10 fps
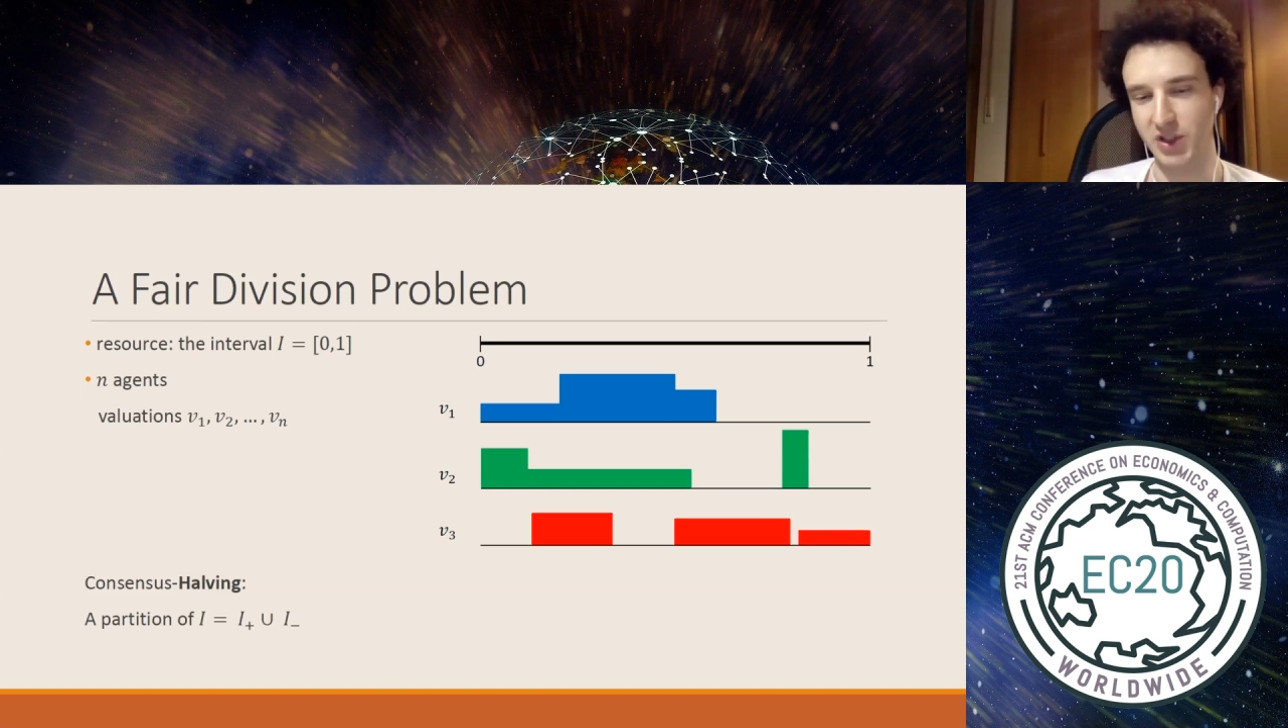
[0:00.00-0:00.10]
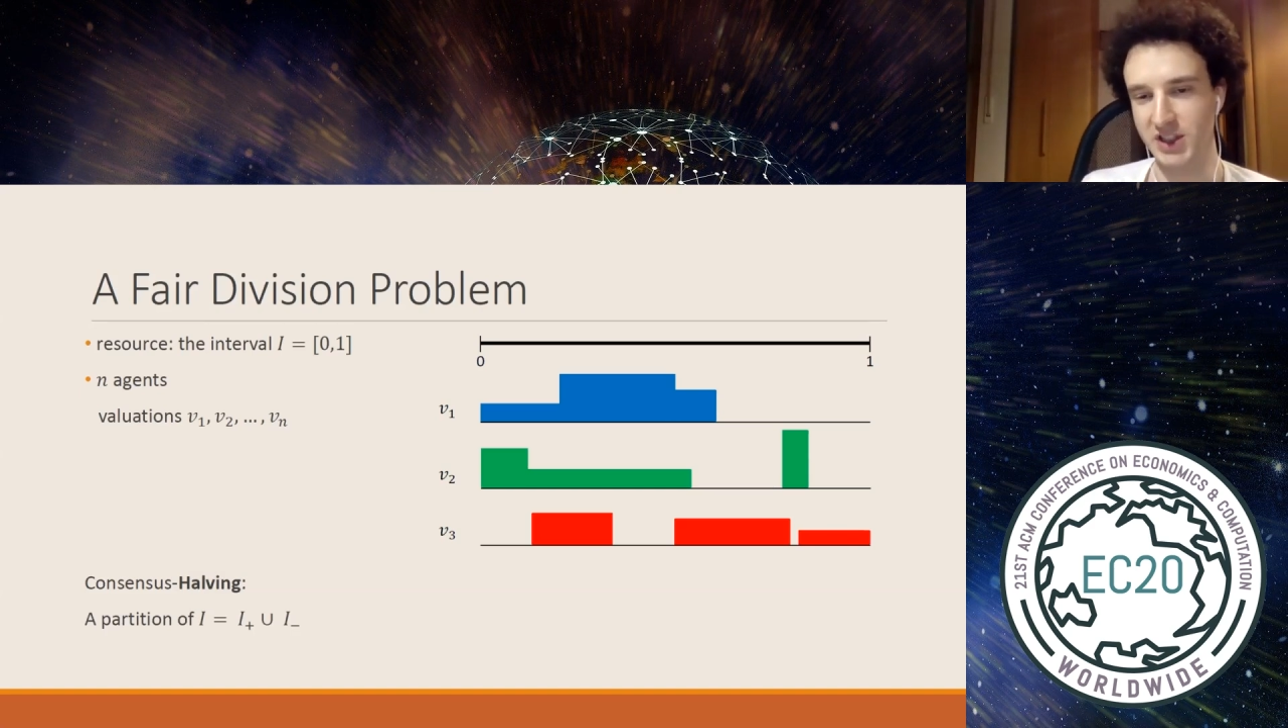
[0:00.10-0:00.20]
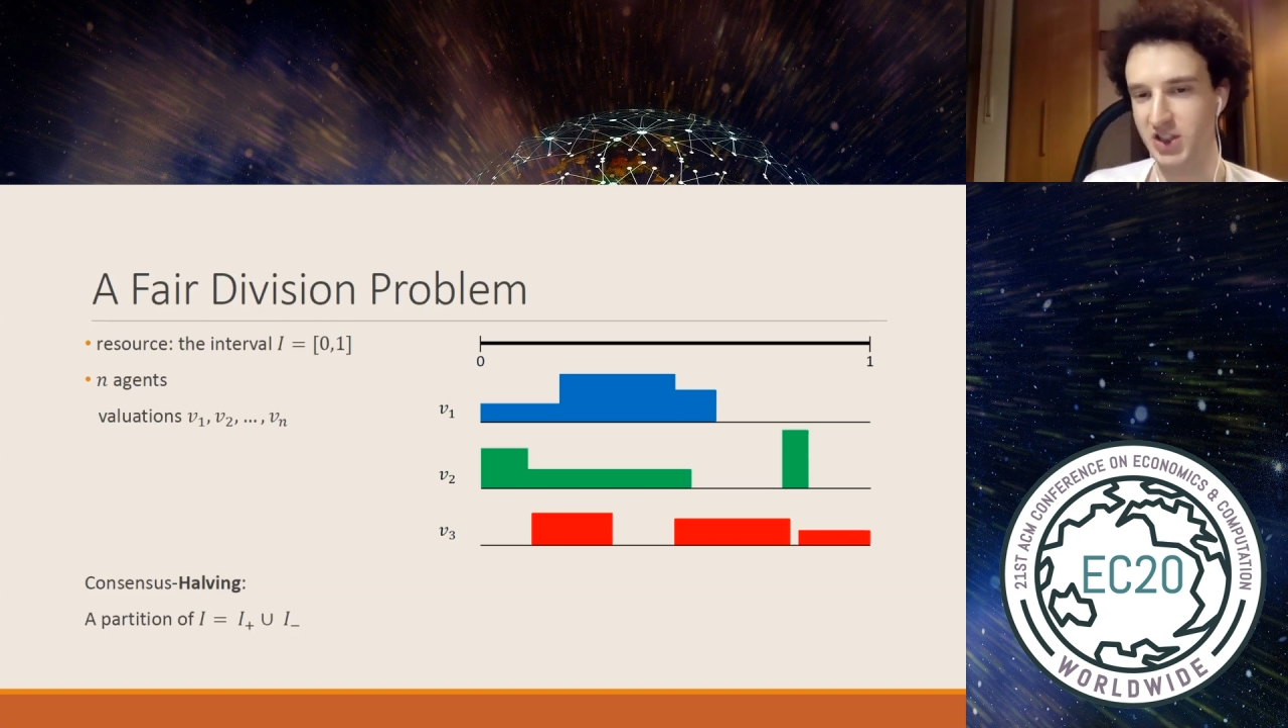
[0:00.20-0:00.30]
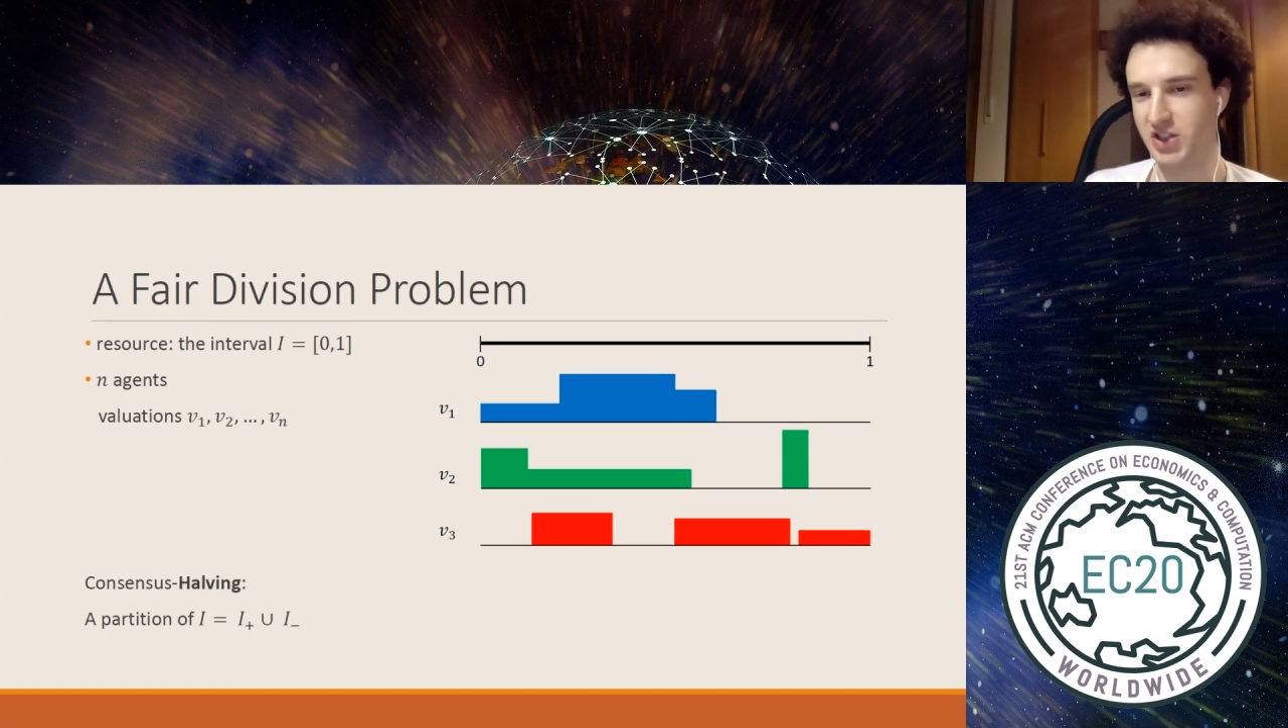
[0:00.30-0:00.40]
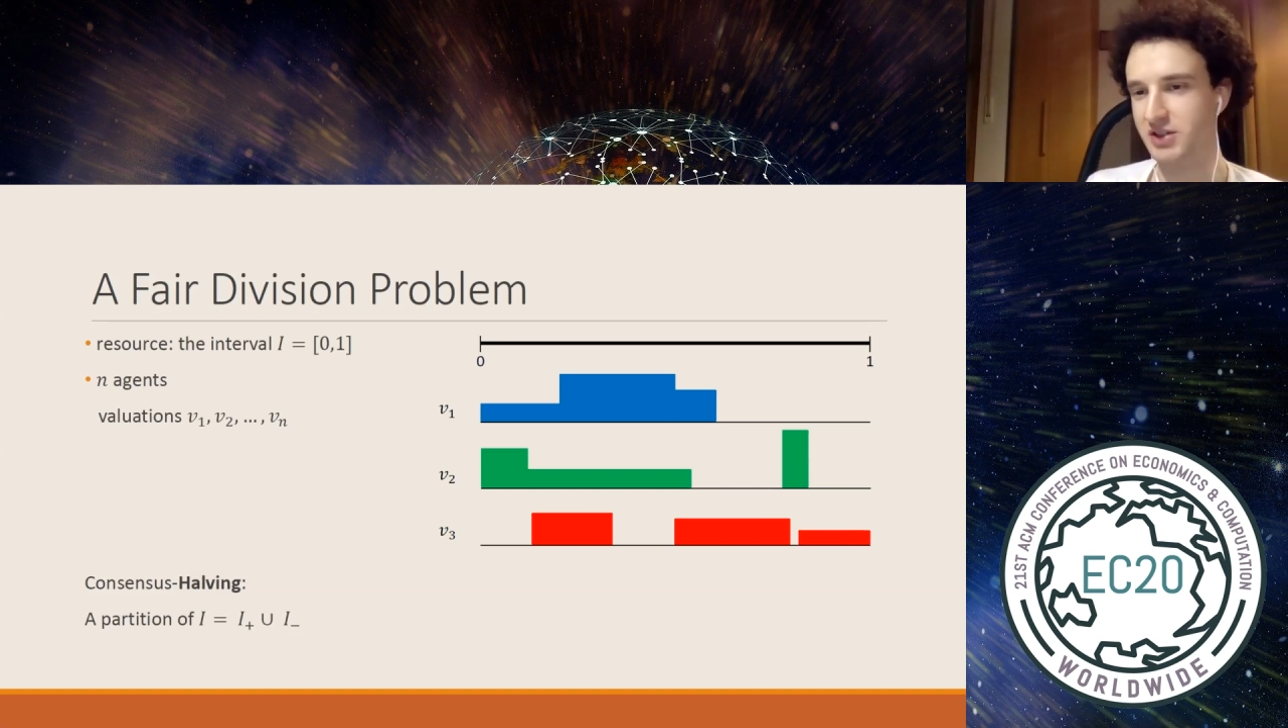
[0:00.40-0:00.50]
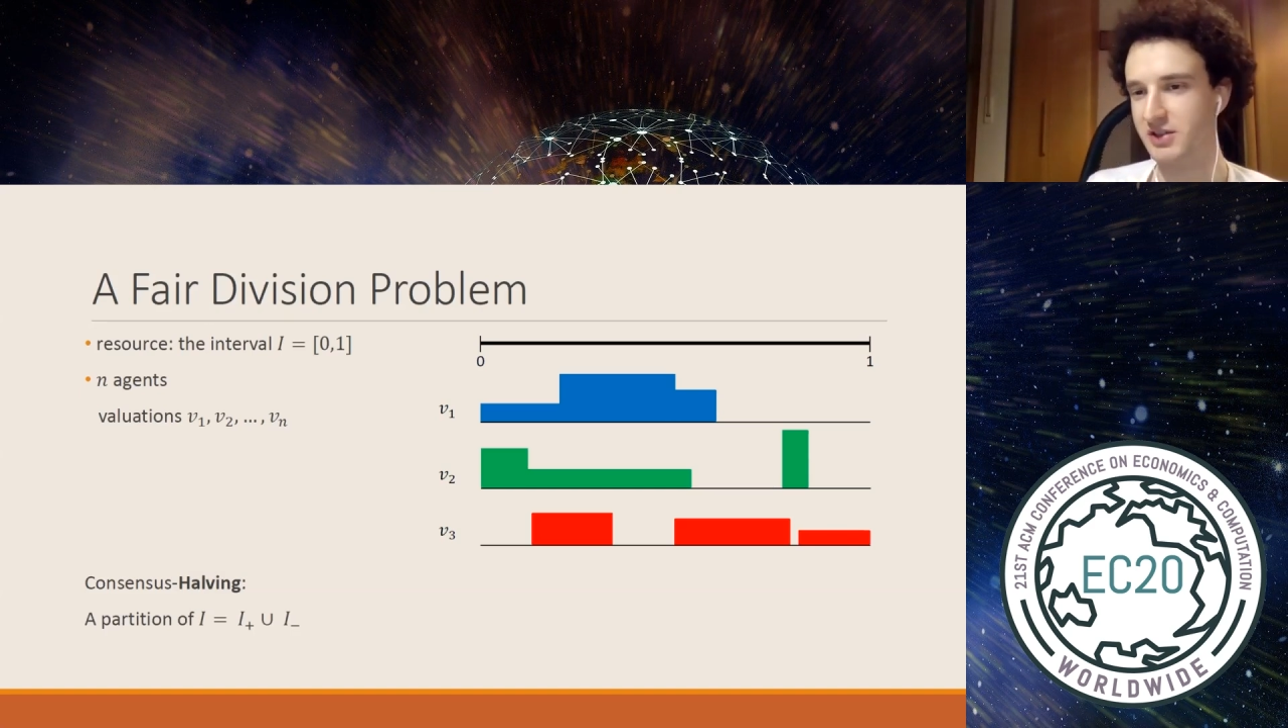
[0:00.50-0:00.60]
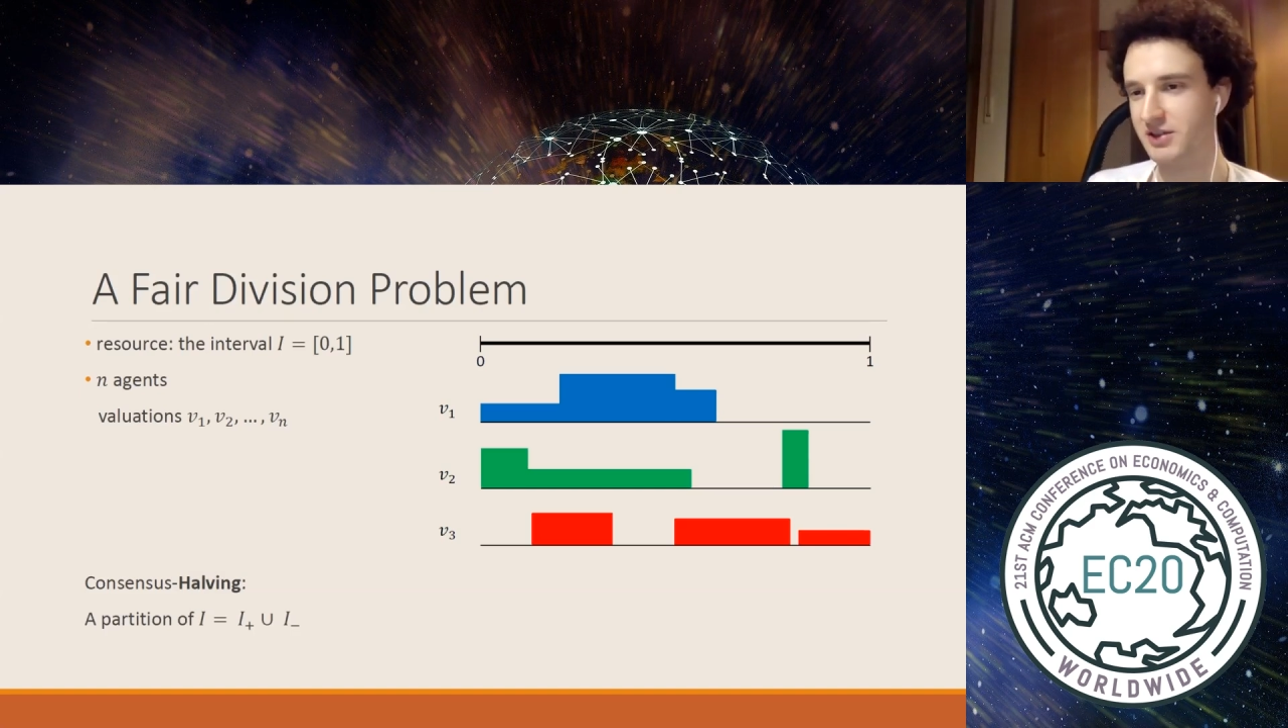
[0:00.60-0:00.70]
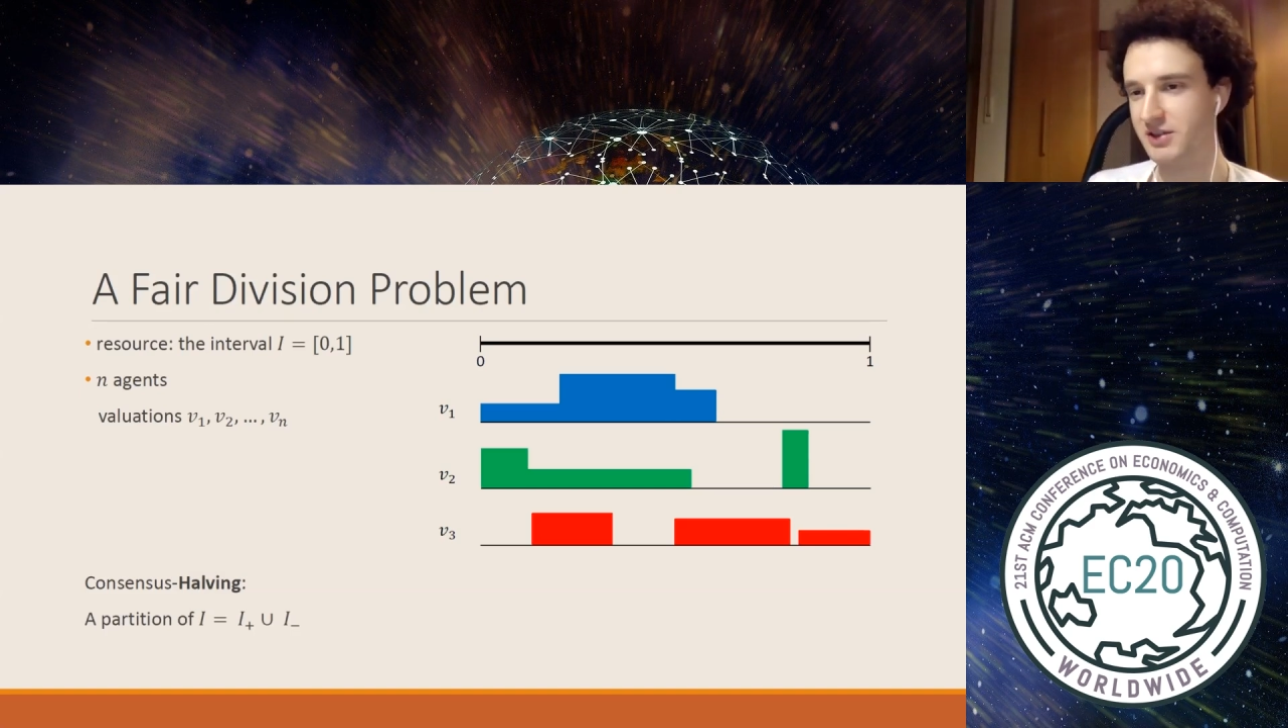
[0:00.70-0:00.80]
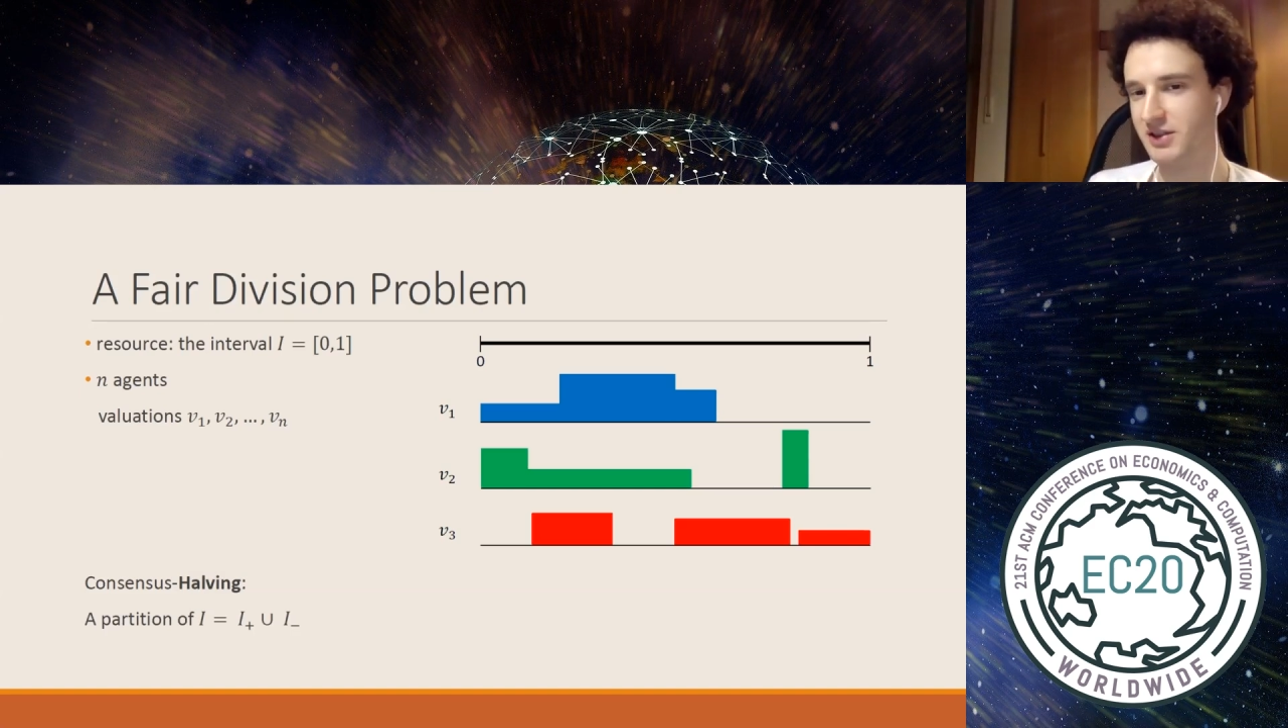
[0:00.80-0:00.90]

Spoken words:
partition